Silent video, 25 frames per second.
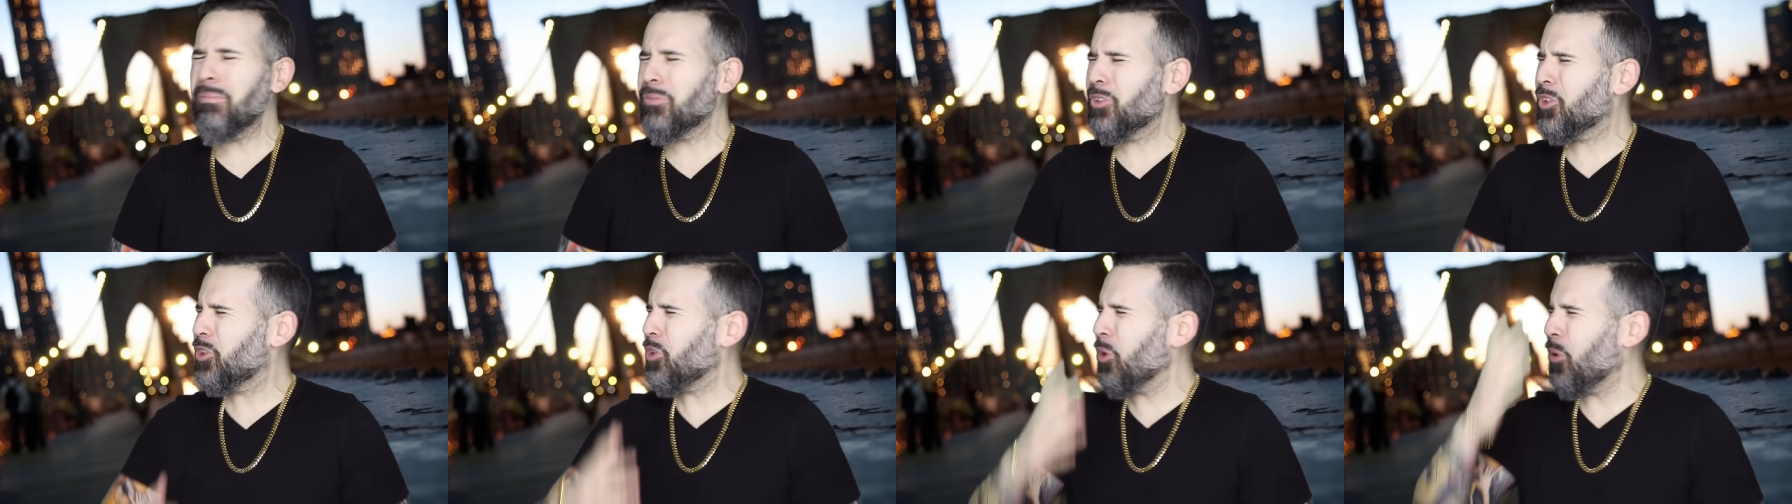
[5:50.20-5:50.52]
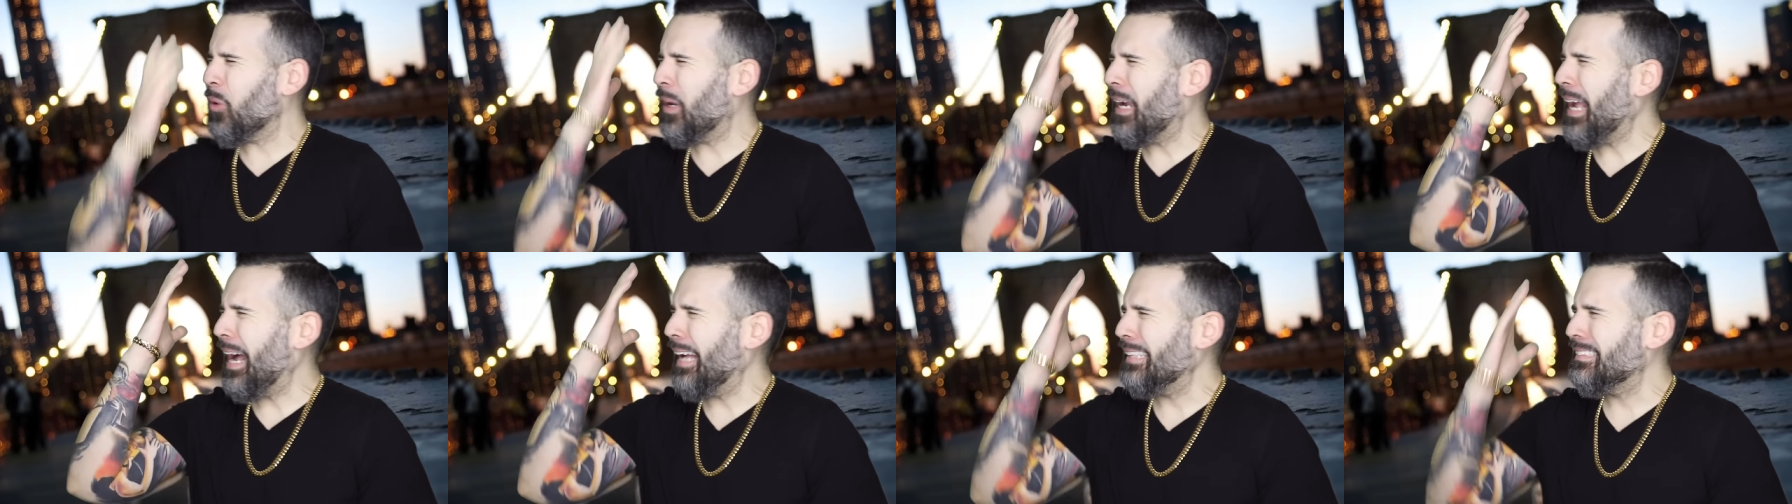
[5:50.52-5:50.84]
I'm
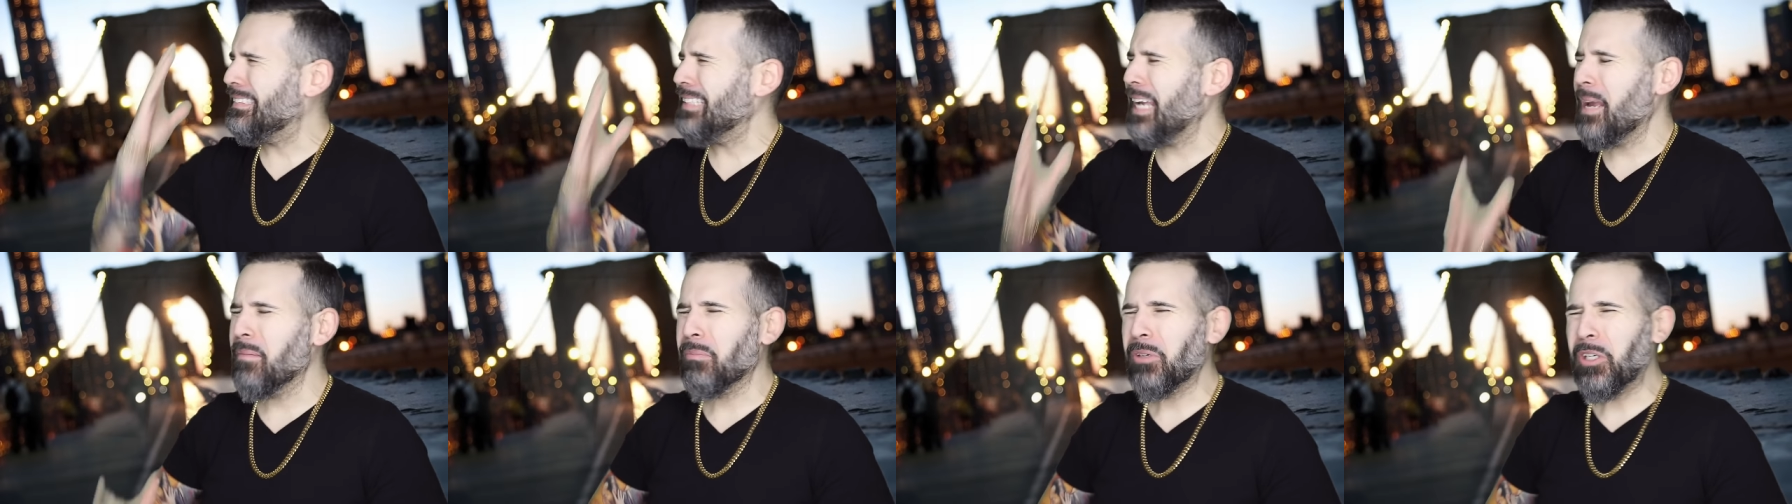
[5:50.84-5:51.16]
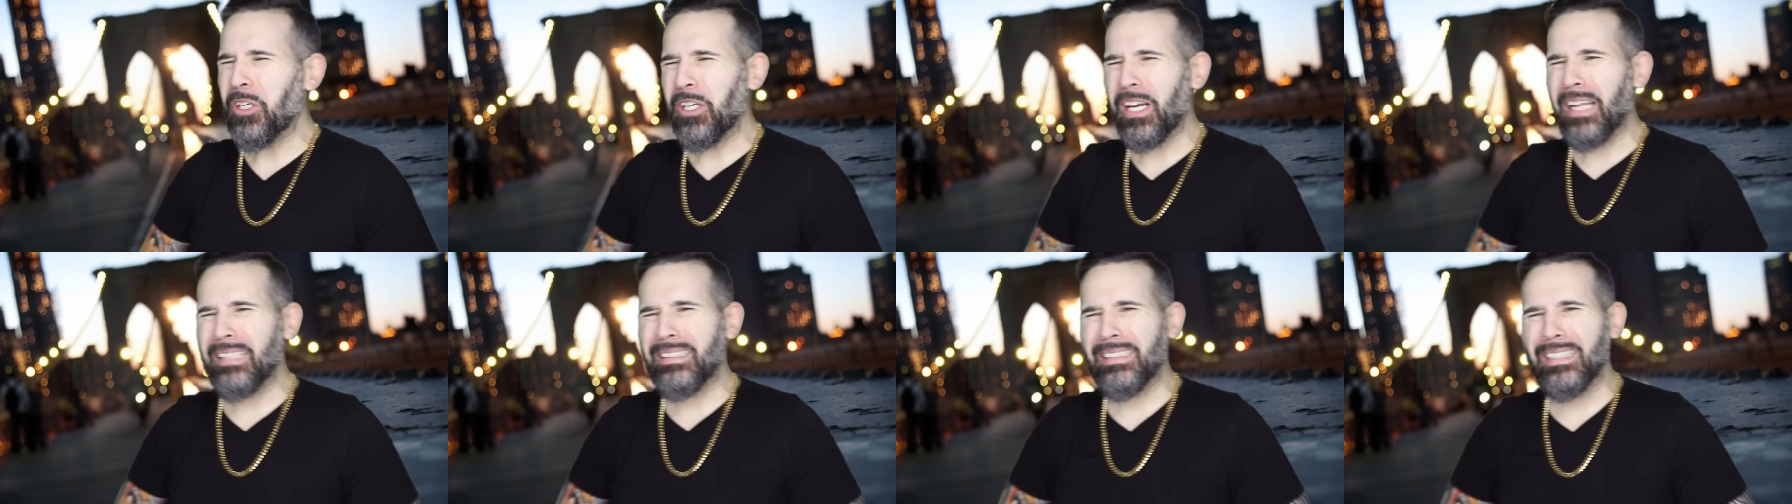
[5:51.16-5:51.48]
so goddamn
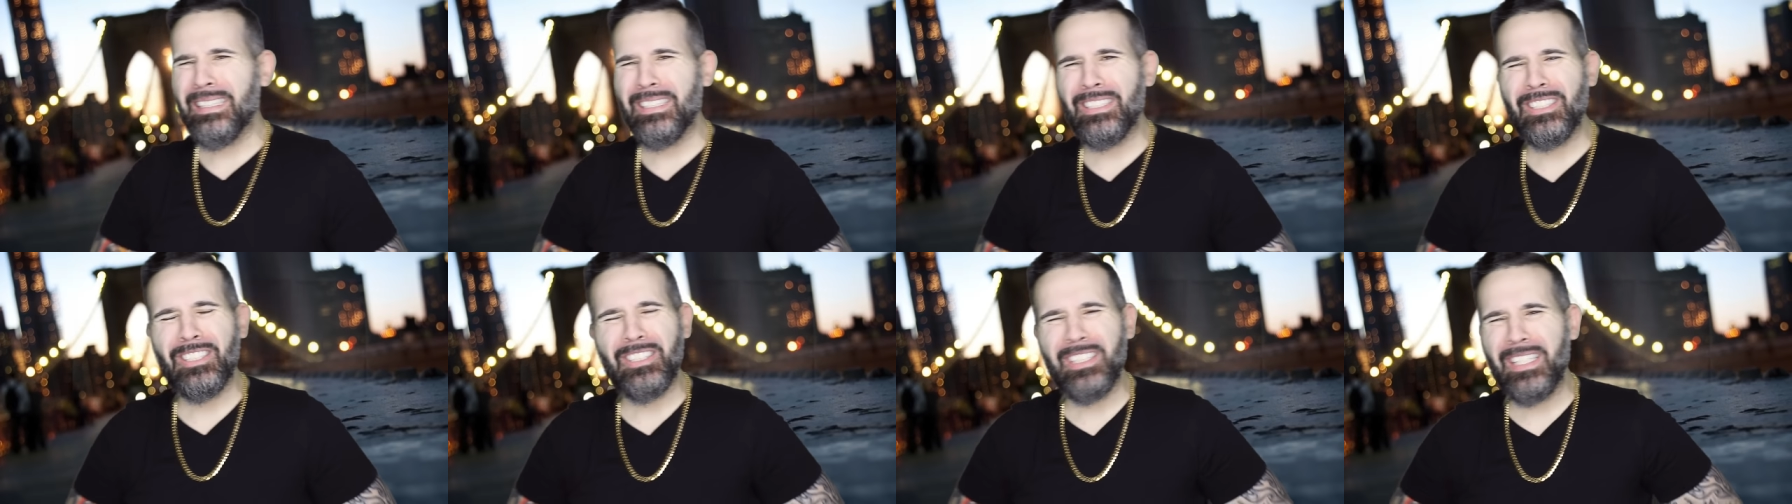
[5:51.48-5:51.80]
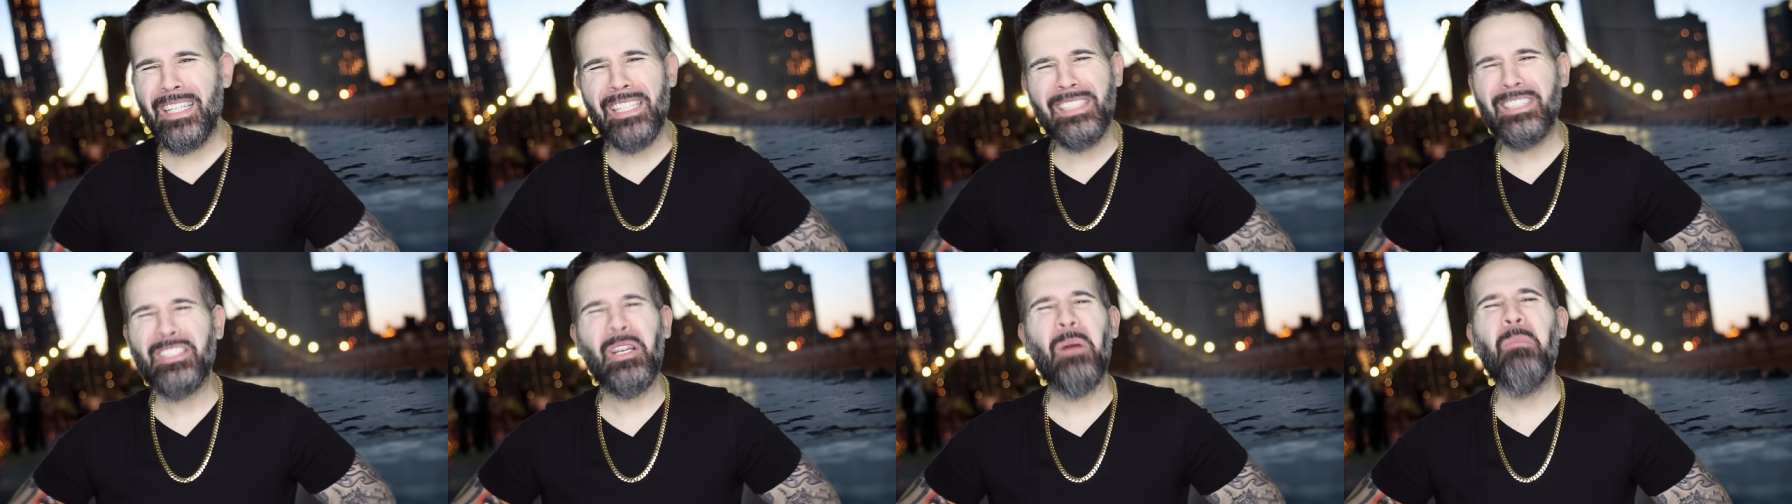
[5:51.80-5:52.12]
good at this
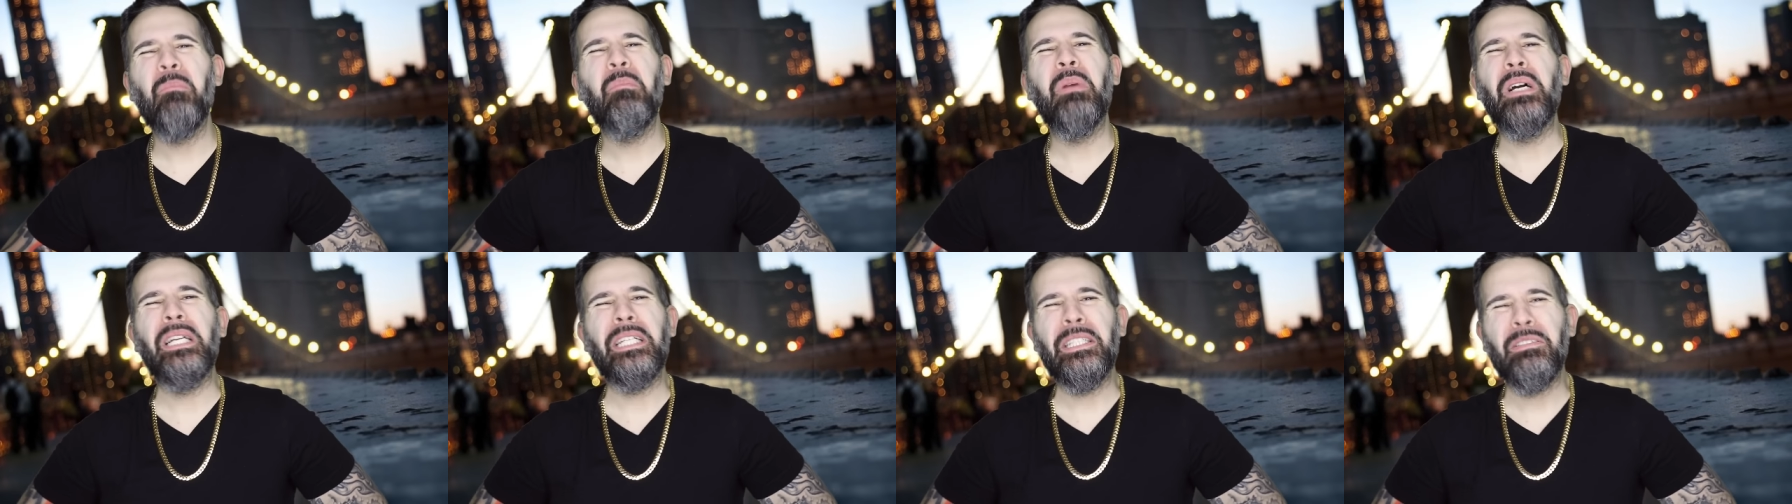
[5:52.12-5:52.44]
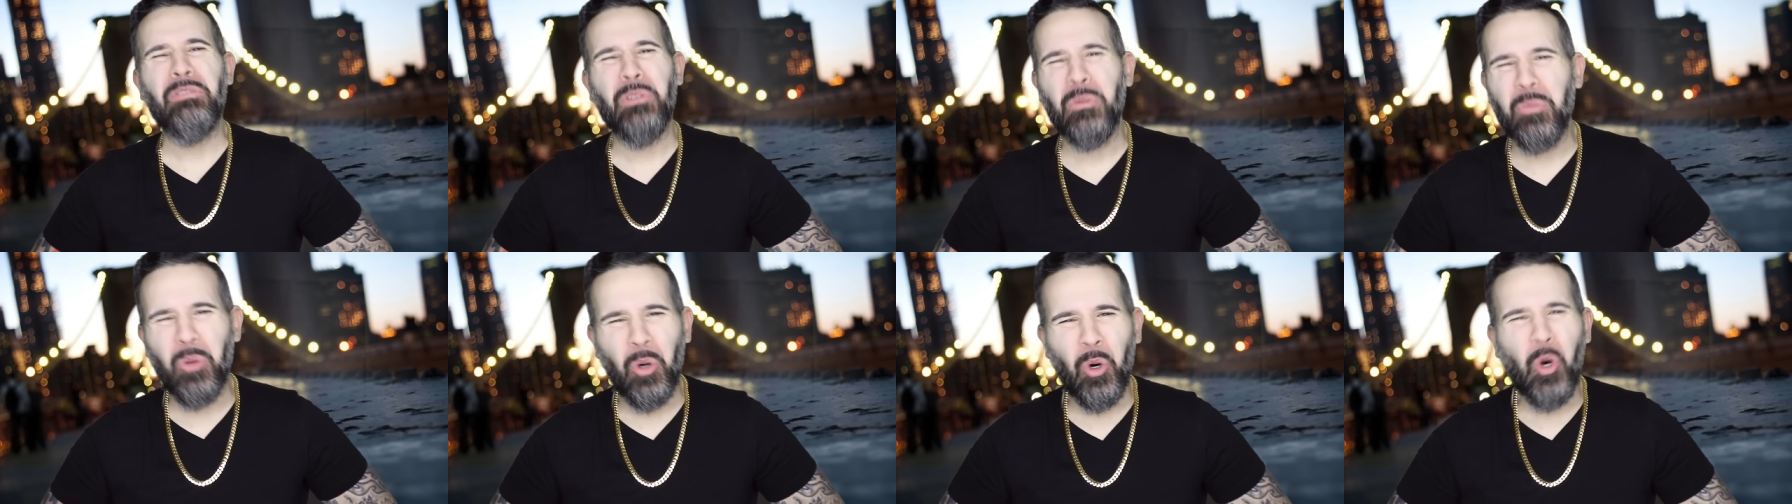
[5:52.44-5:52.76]
shit, it's
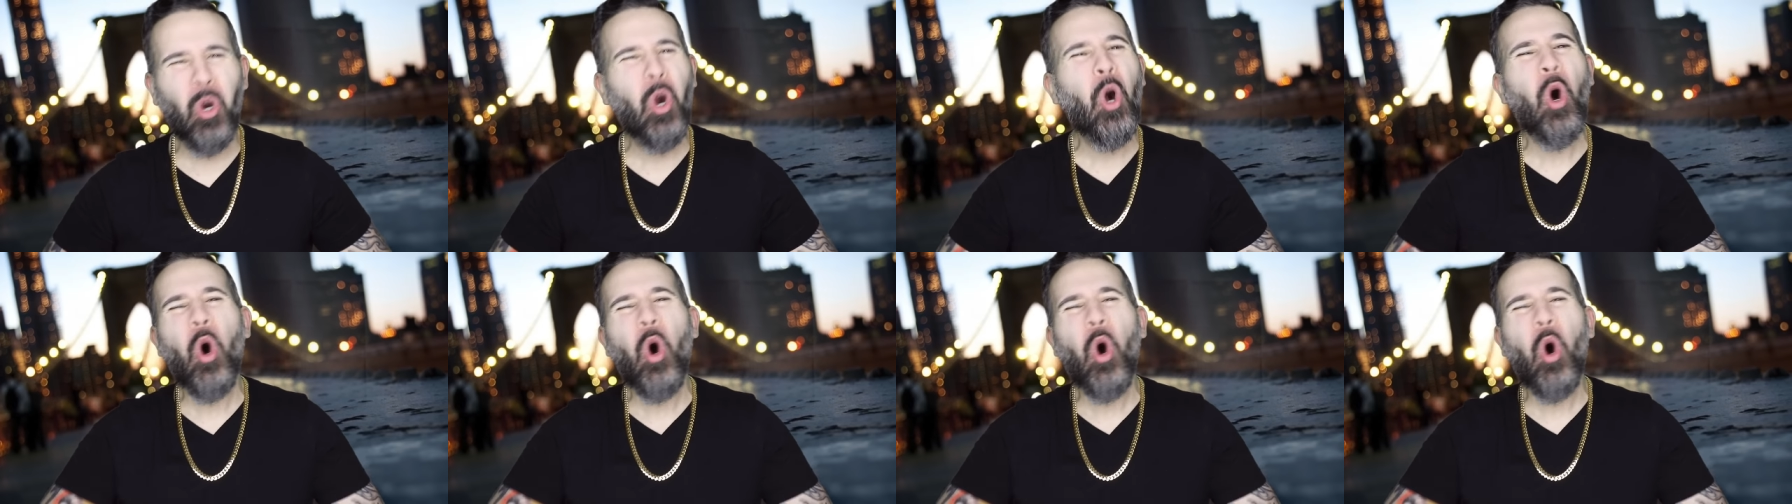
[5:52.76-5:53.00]
unbelievable.